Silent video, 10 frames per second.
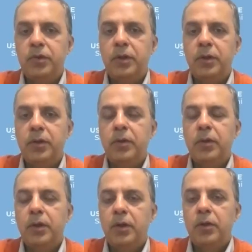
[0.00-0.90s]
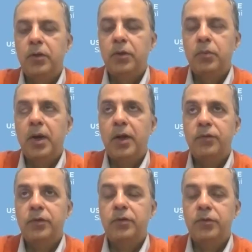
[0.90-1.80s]

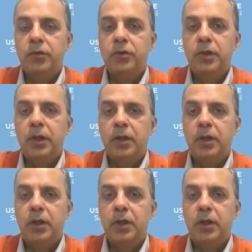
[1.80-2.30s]
ask us on